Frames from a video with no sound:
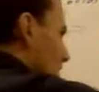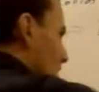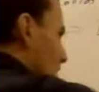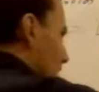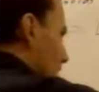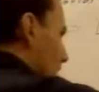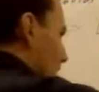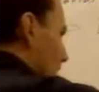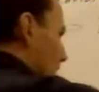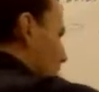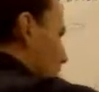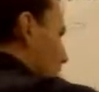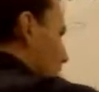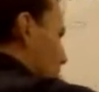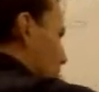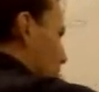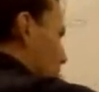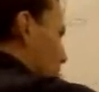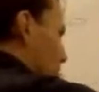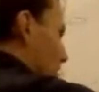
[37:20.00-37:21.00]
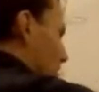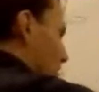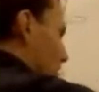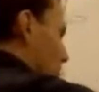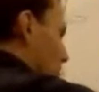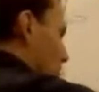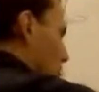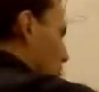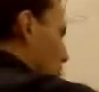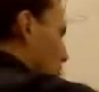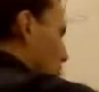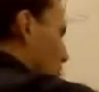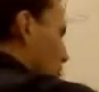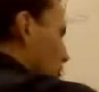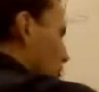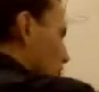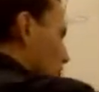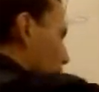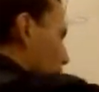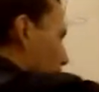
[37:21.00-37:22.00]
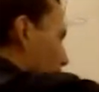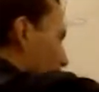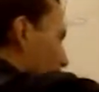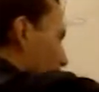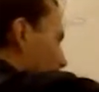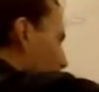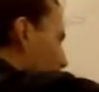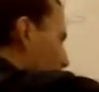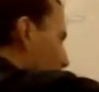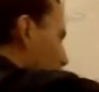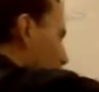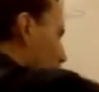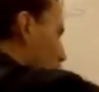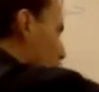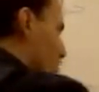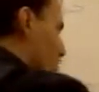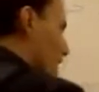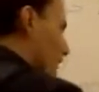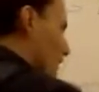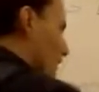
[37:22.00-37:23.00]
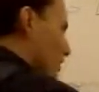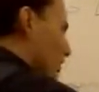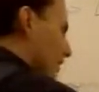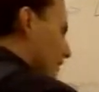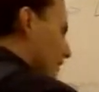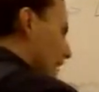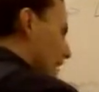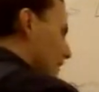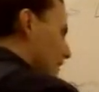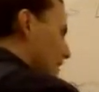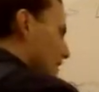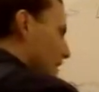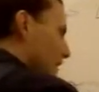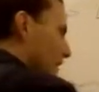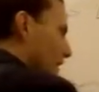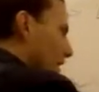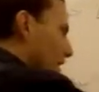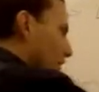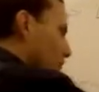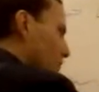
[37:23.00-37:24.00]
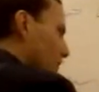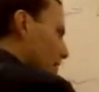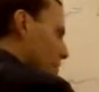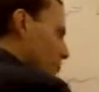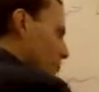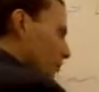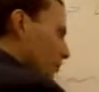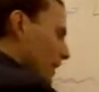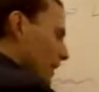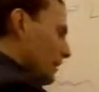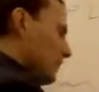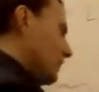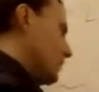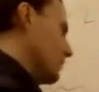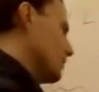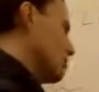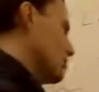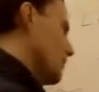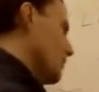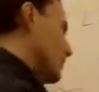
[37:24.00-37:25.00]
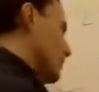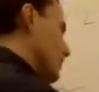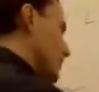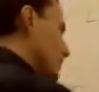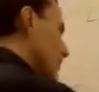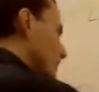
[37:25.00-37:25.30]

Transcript: These guys are responsible, so if they cut up the arachidonic acid in their special way, if they adjust